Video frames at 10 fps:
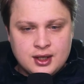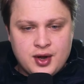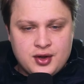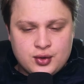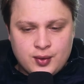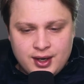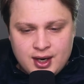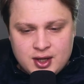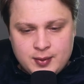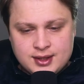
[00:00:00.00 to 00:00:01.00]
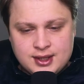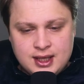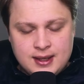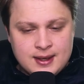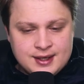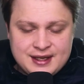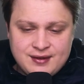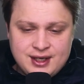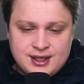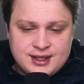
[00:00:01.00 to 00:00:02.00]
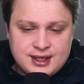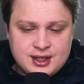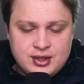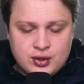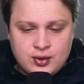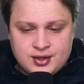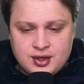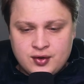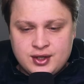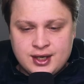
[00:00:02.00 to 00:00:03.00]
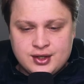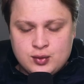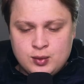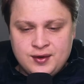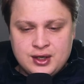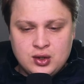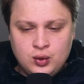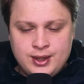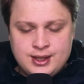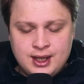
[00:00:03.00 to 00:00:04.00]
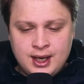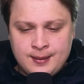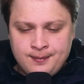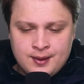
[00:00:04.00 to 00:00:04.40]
Going into the 29th, we could see 70s to 60s across southern Texas, moving into Louisiana,